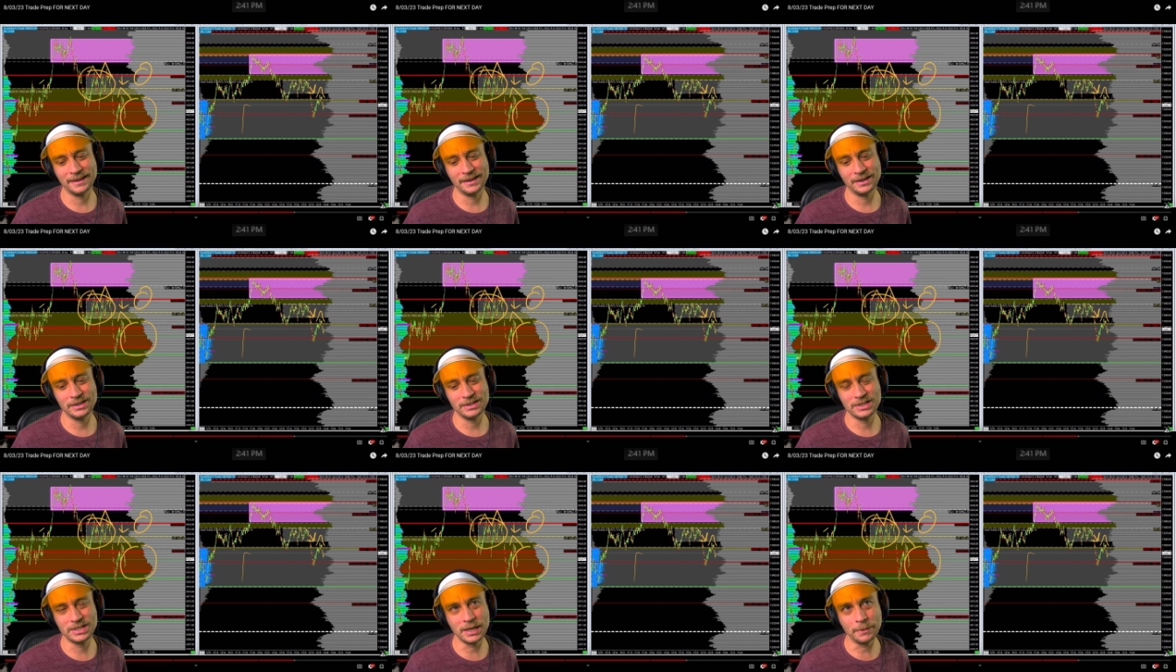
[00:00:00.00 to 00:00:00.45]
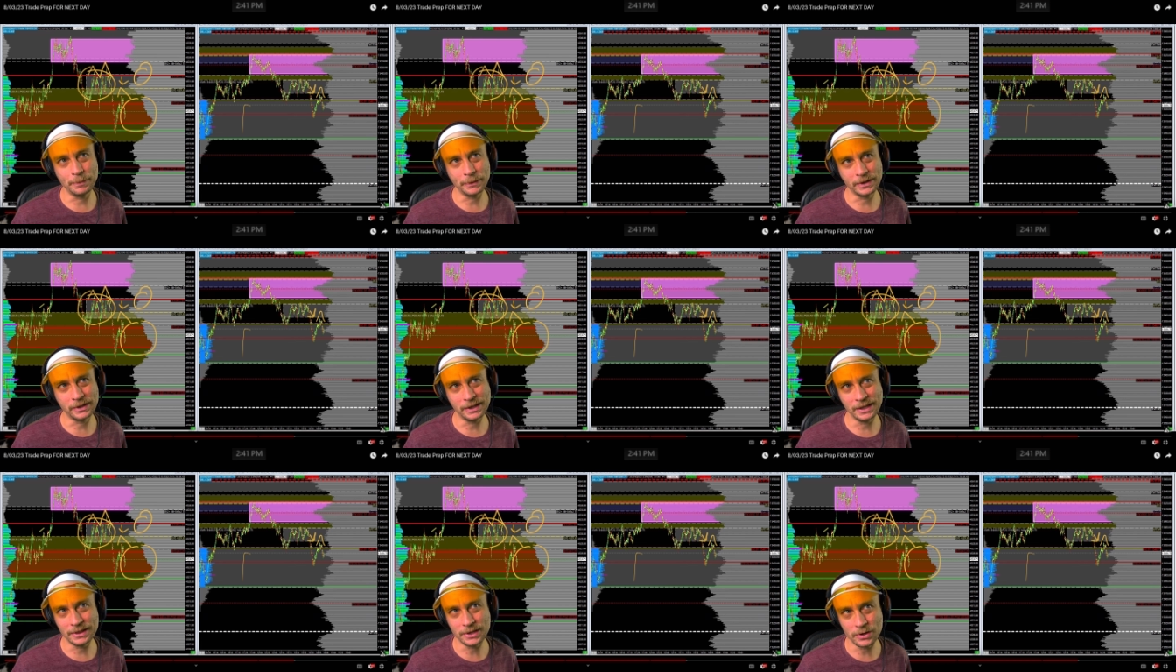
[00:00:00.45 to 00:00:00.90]

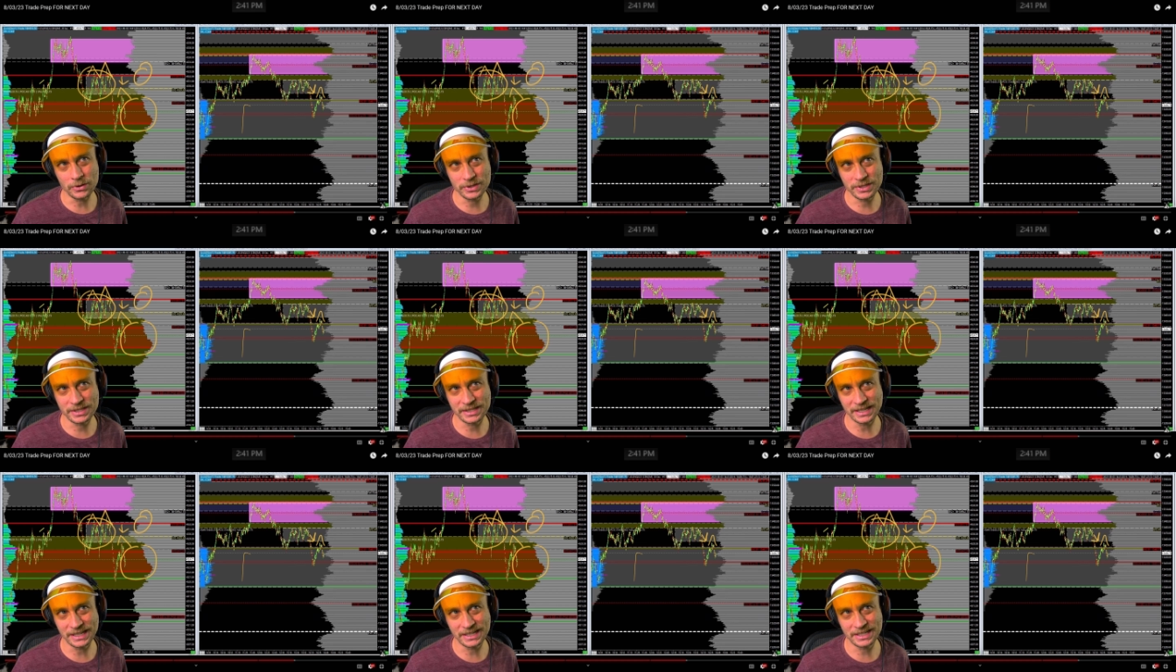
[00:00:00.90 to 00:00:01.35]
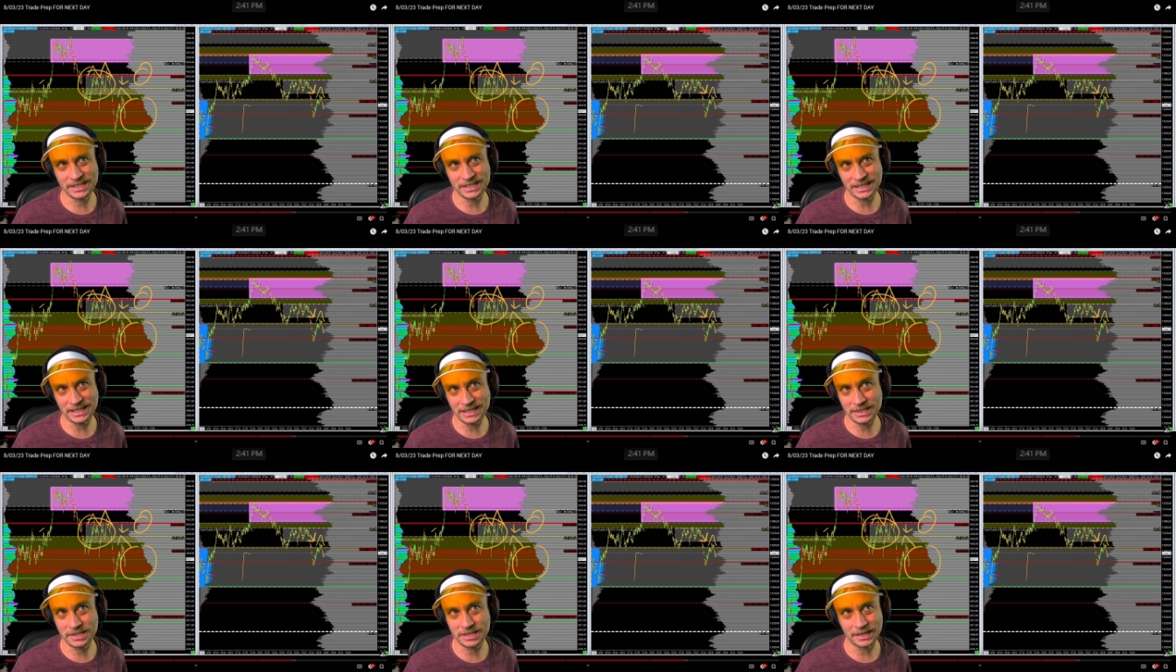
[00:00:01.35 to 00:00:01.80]
typically those things
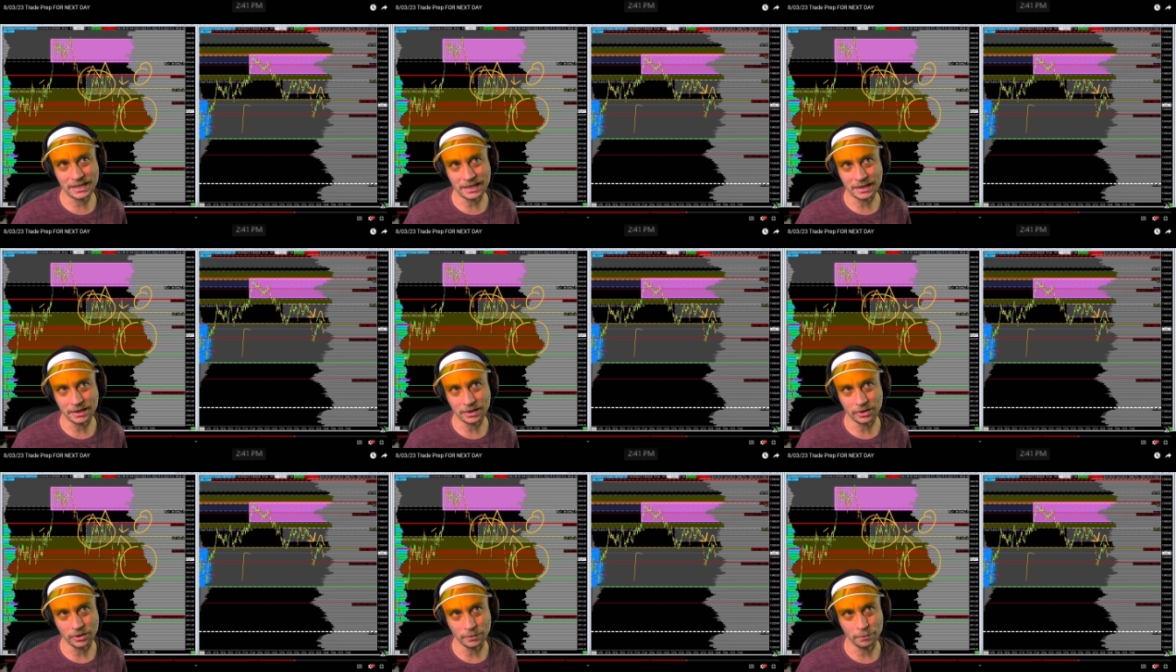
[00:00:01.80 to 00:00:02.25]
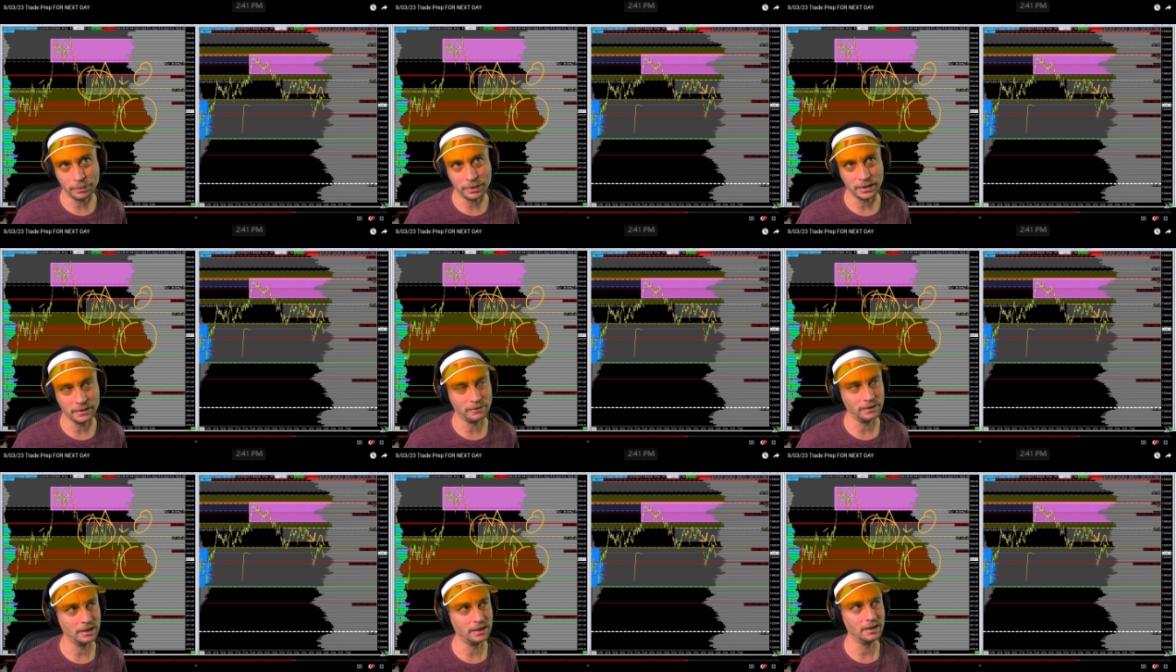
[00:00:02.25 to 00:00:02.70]
need to get a good
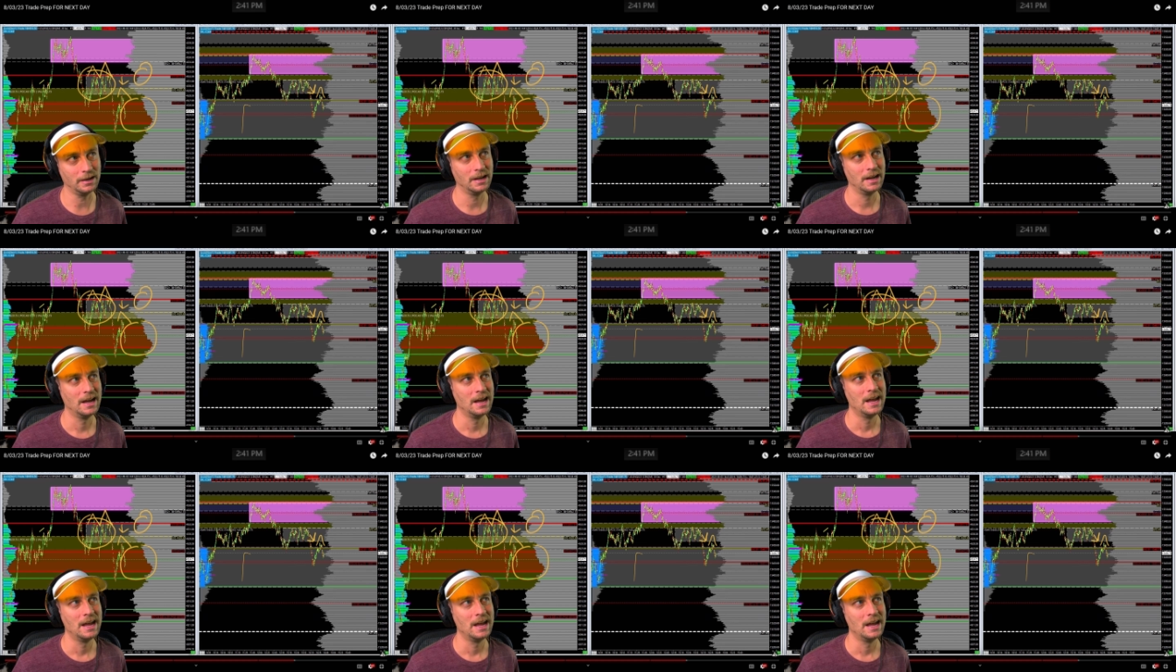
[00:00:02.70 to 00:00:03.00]
pivot.